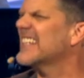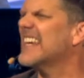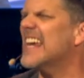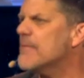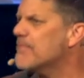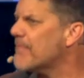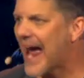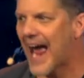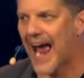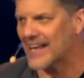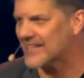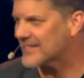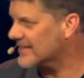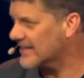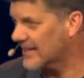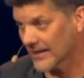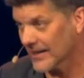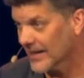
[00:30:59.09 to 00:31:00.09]
Keep
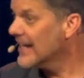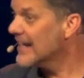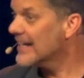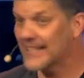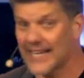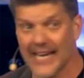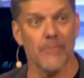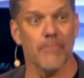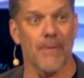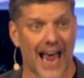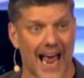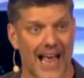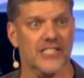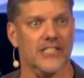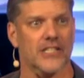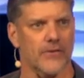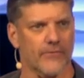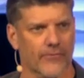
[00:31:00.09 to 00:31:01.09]
asking. Keep
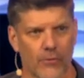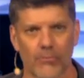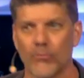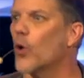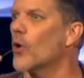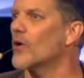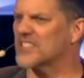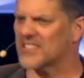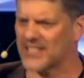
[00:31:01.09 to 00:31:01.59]
asking for more.